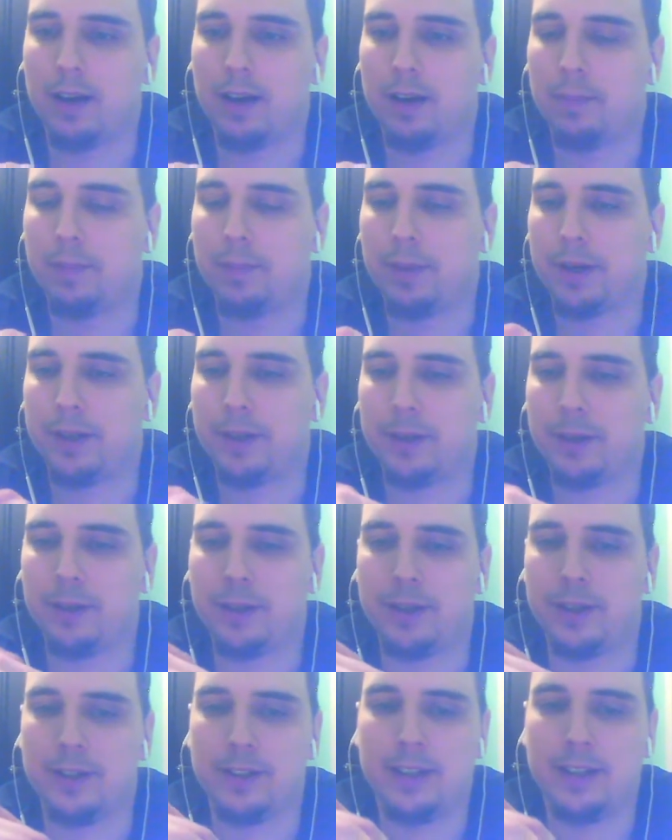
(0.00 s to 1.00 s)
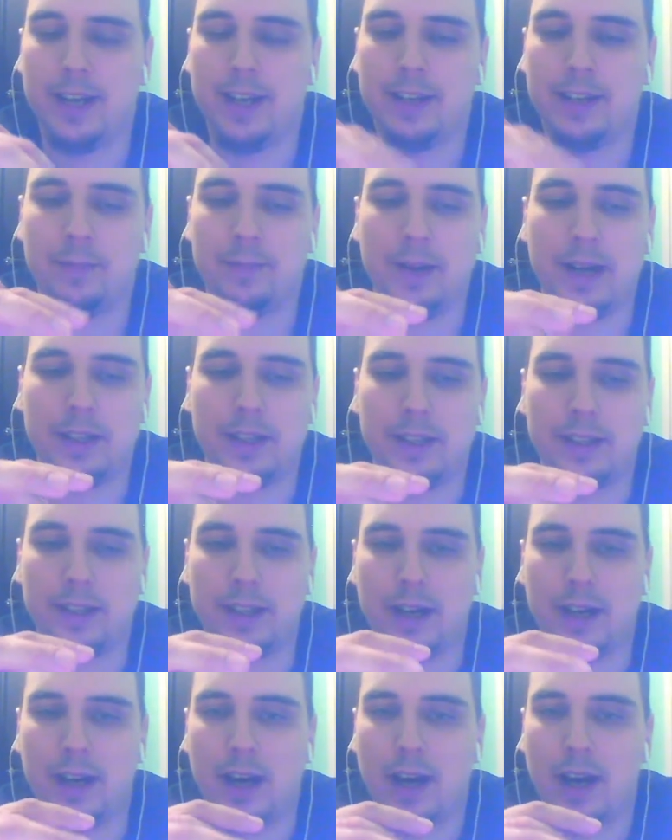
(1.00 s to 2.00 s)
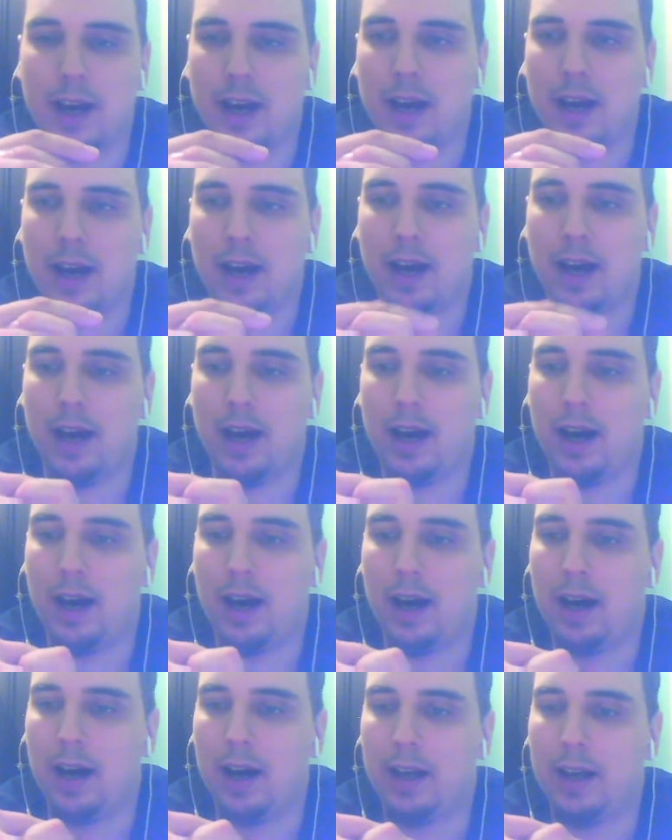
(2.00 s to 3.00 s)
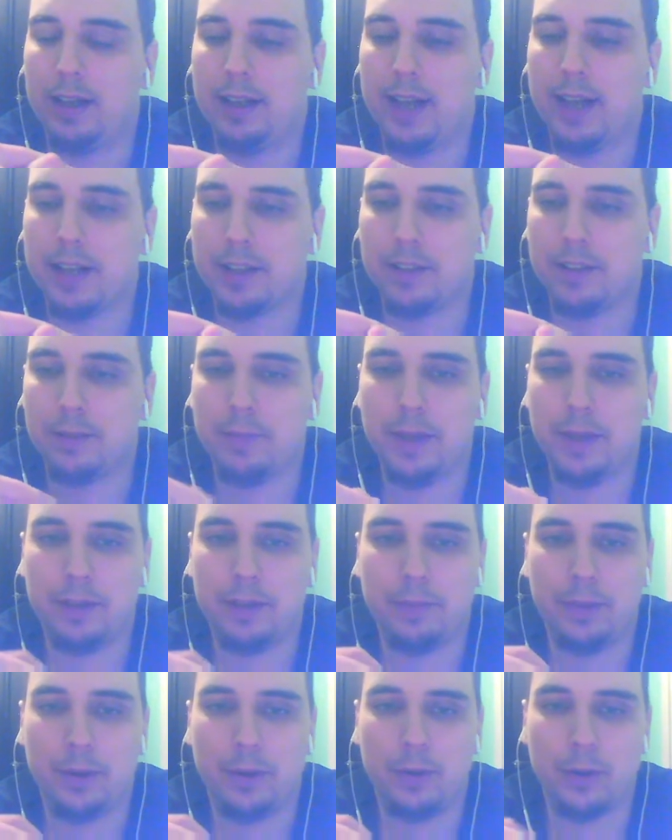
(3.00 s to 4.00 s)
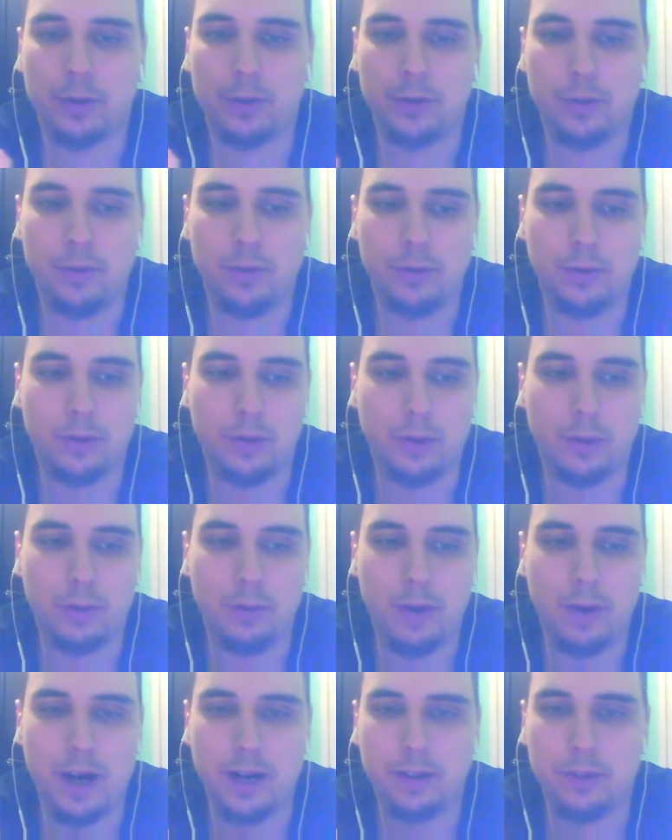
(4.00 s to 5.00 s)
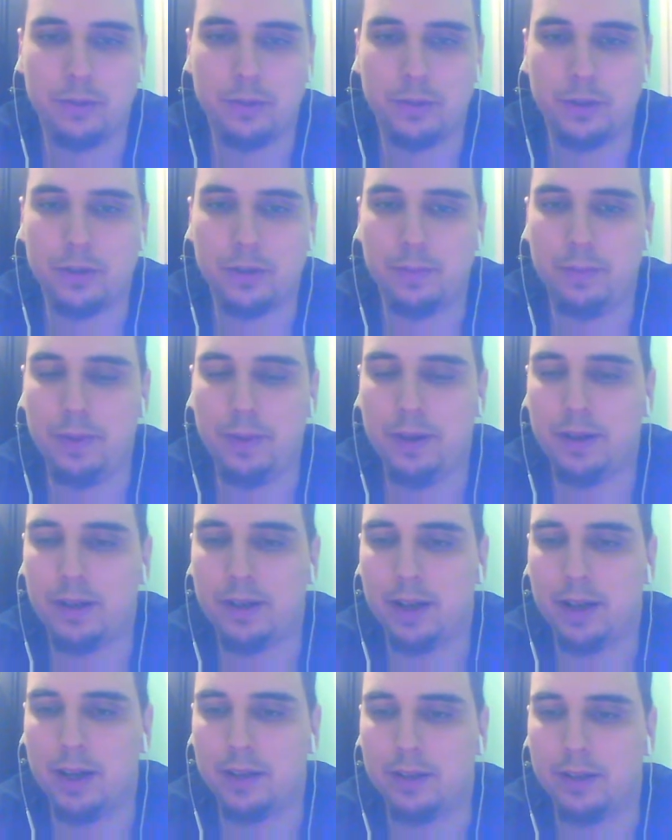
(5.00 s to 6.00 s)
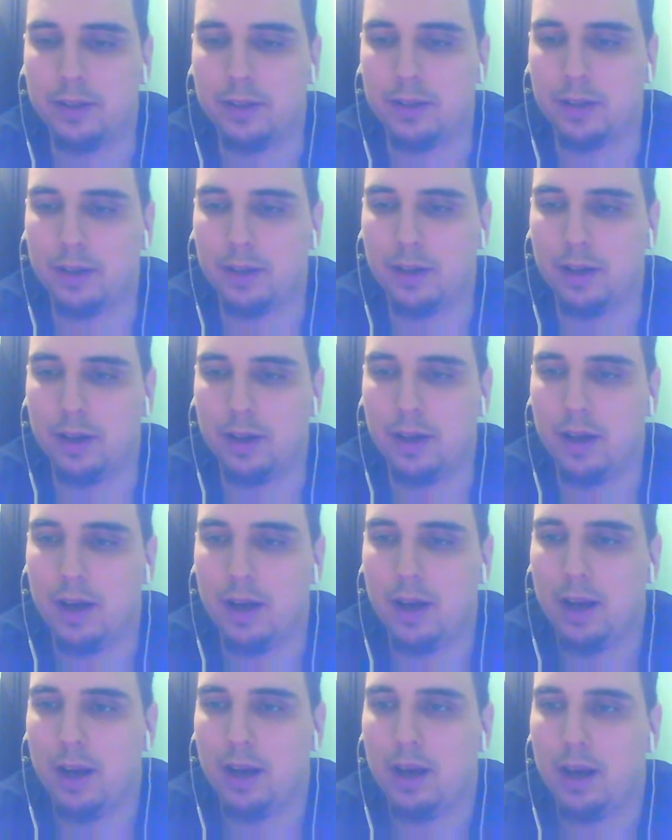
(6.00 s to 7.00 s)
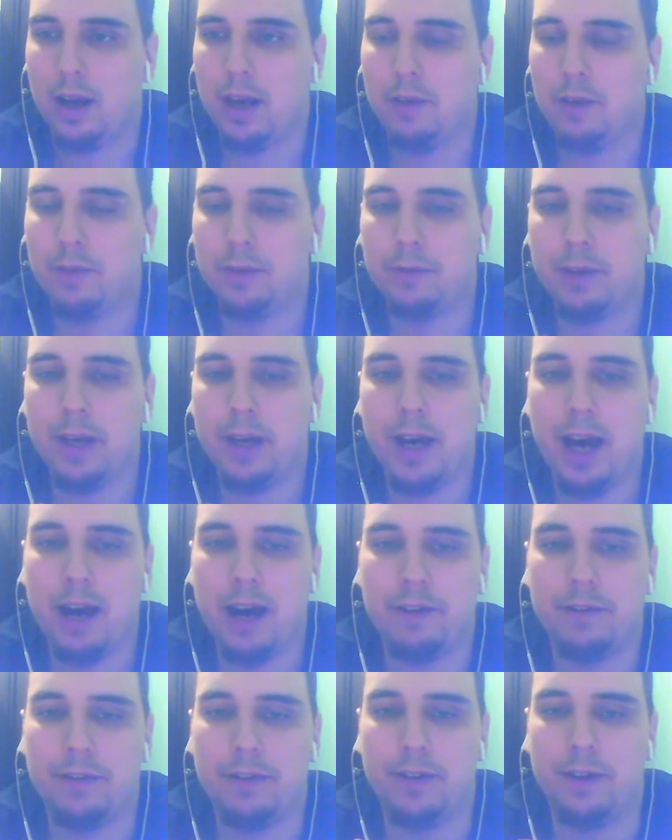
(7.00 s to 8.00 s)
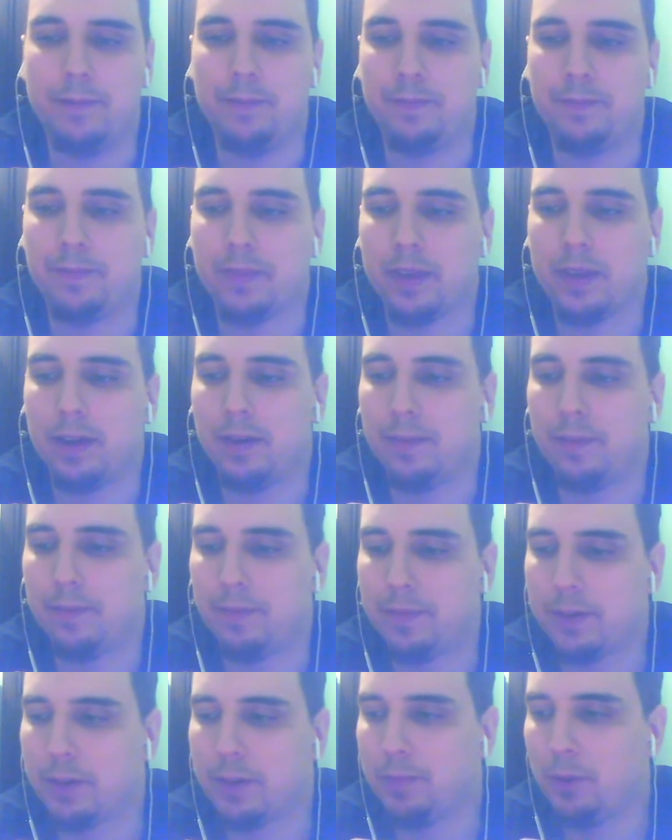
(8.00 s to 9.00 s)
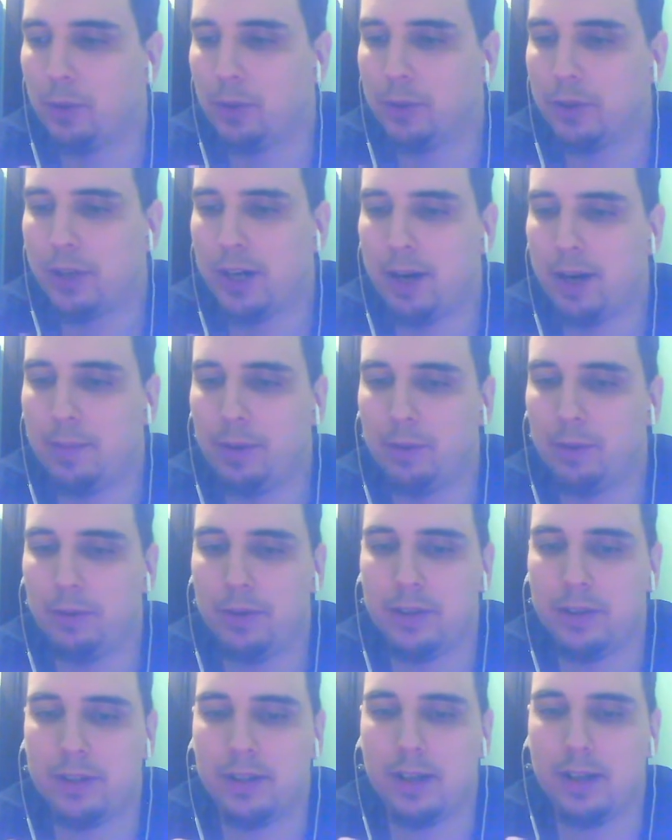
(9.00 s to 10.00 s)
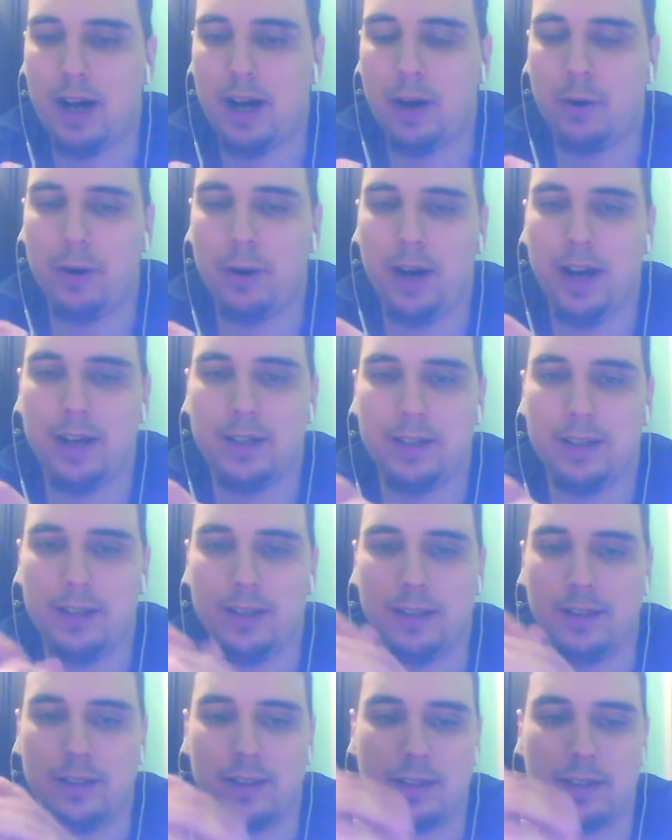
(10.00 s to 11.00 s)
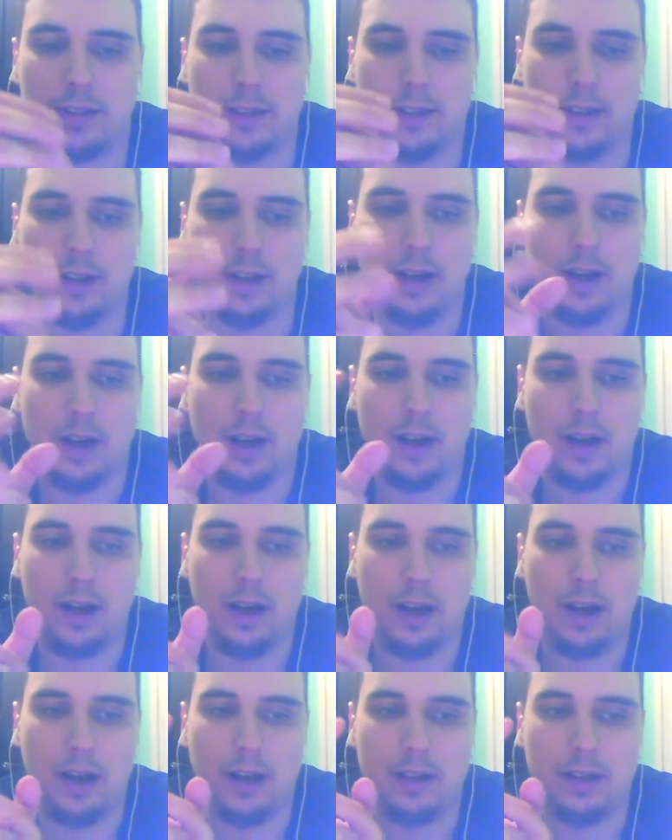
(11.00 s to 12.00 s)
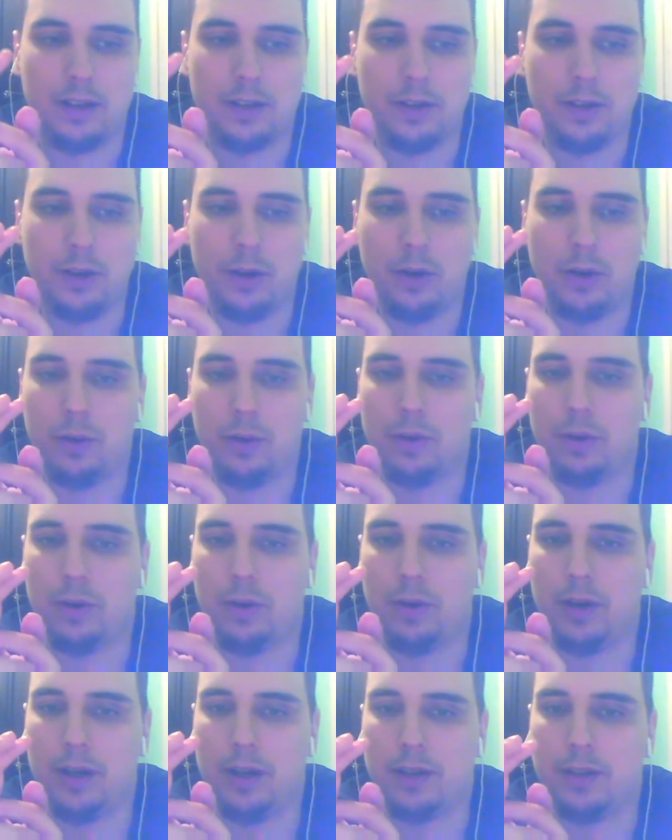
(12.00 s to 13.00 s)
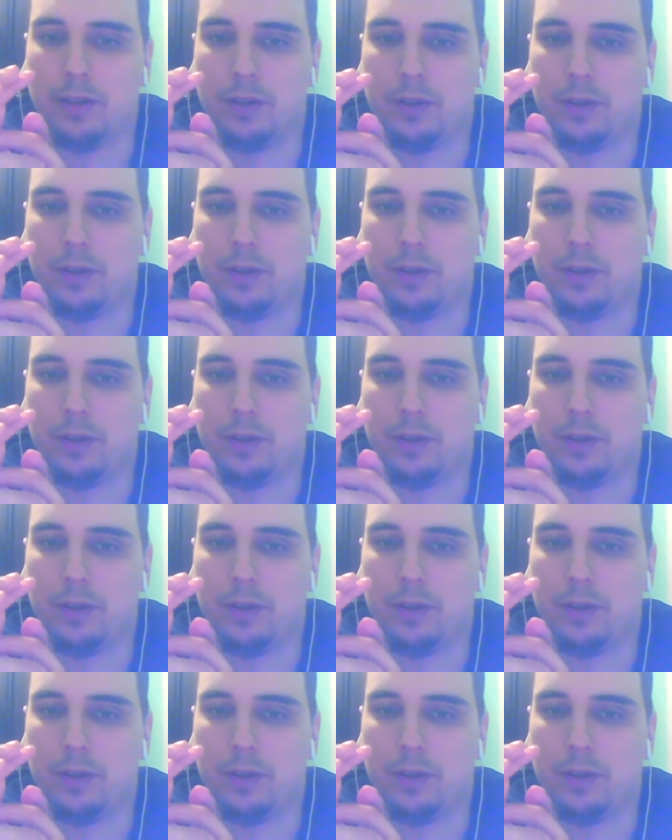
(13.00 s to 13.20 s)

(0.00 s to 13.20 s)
particular that, but it doesn't matter because you quite good speak, and even we have small trouble with our accents. It's no reason to